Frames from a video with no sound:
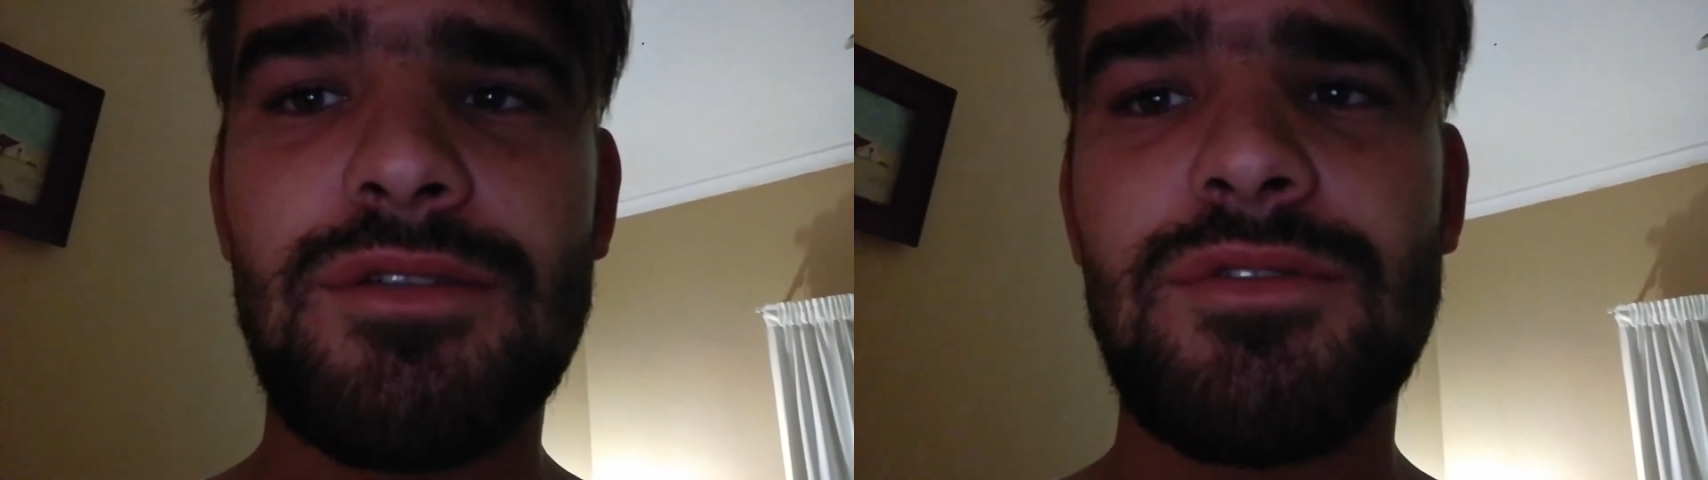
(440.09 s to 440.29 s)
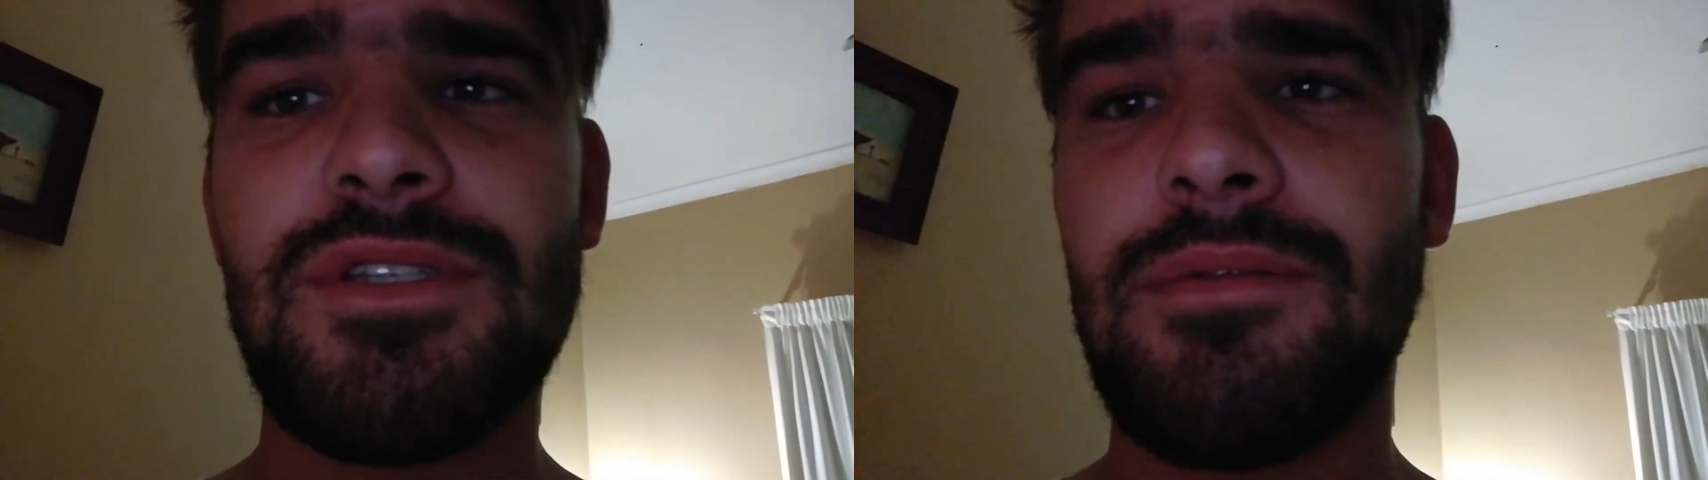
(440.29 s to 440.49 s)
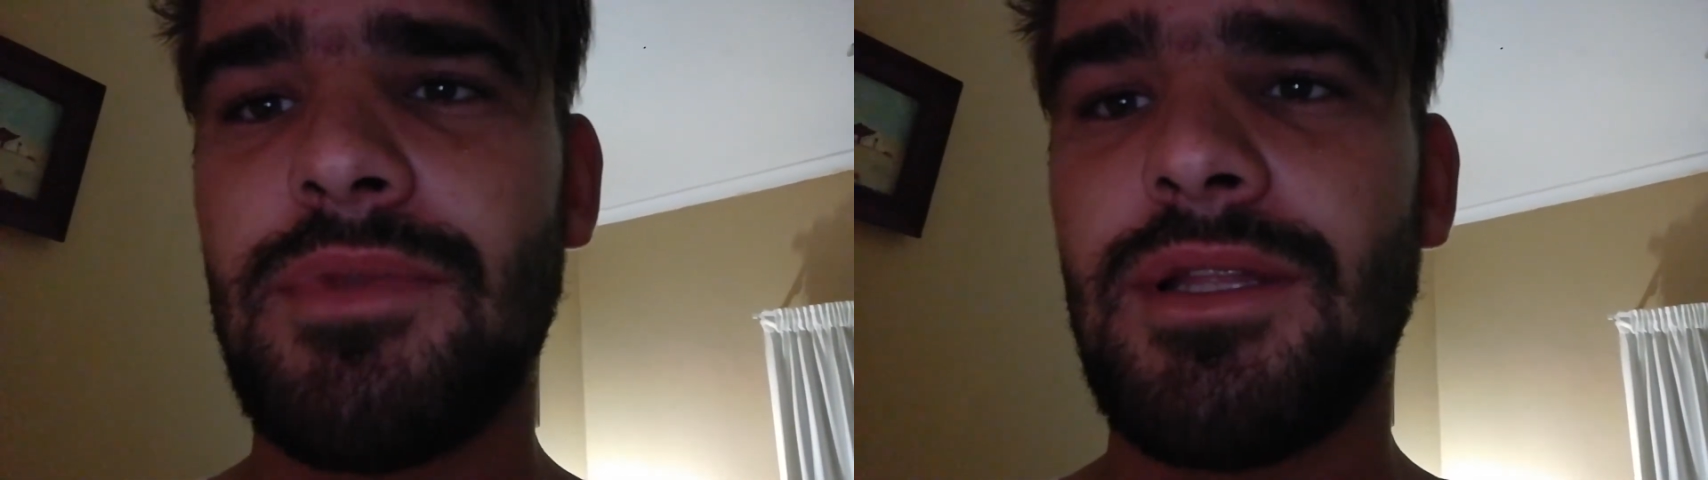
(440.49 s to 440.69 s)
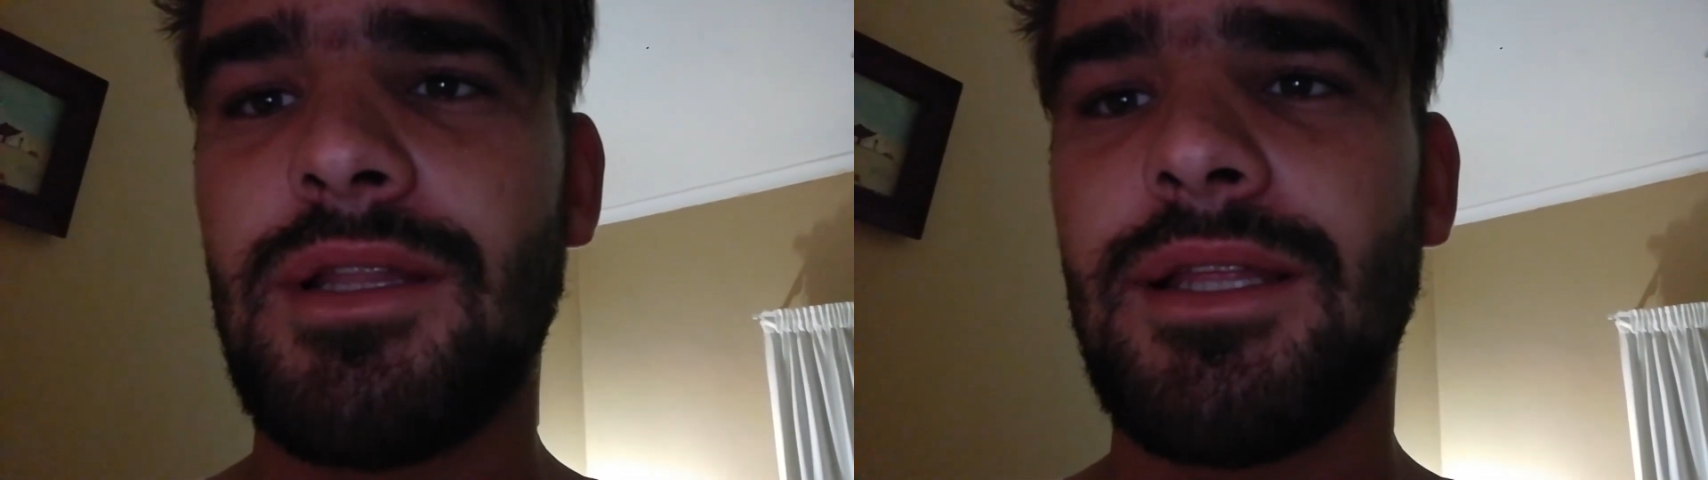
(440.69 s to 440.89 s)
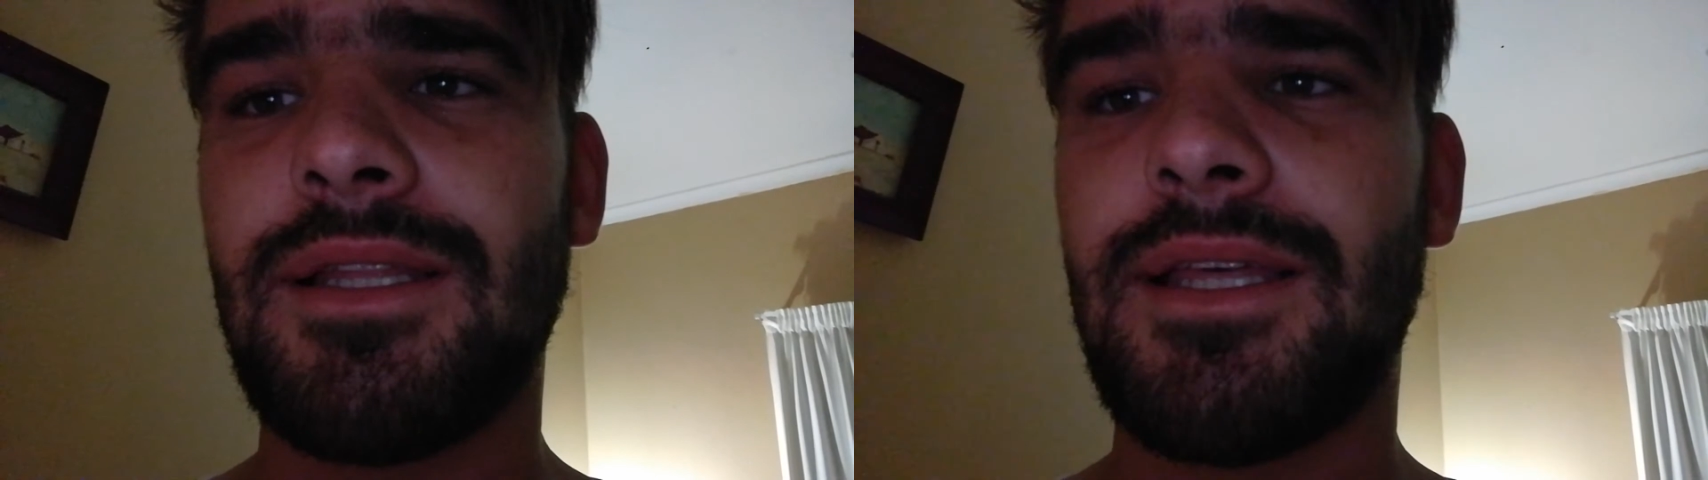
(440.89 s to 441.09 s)
or something
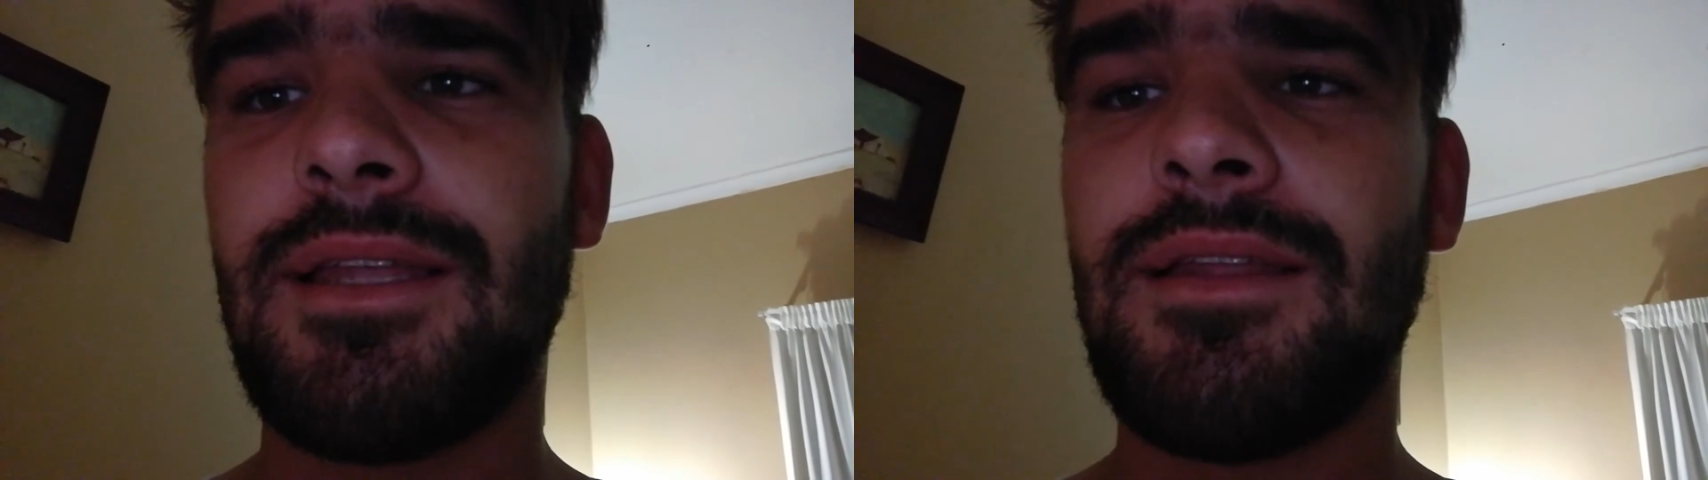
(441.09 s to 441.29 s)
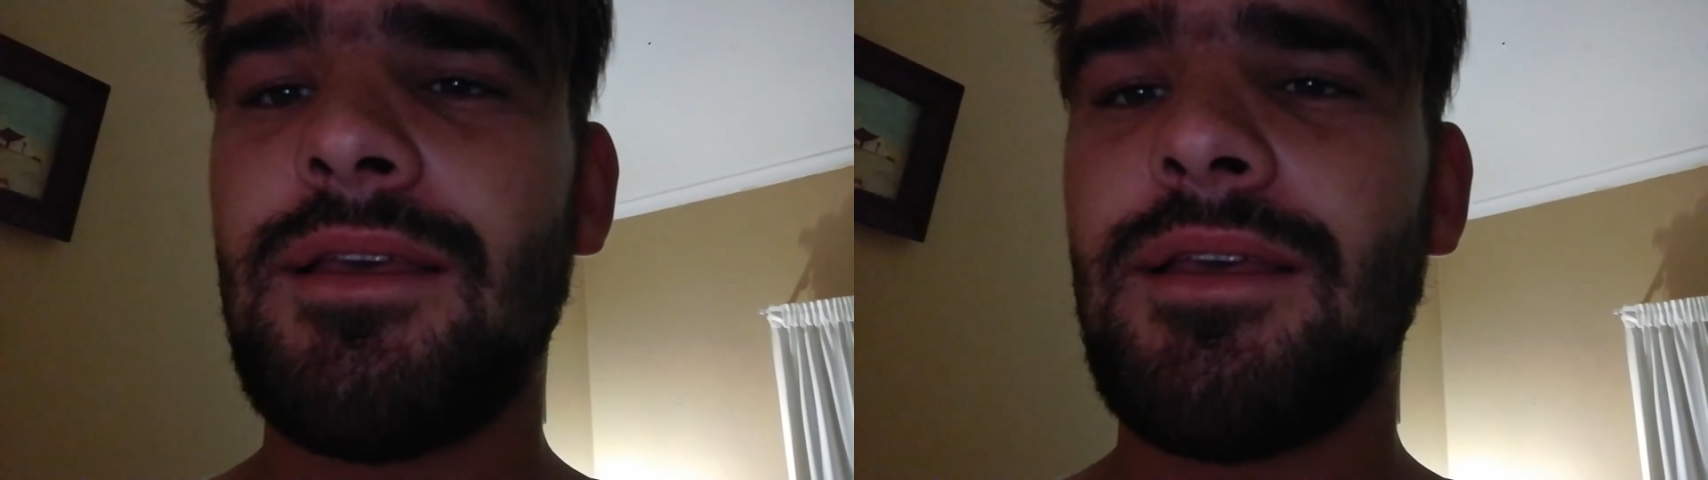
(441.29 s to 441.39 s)
like that.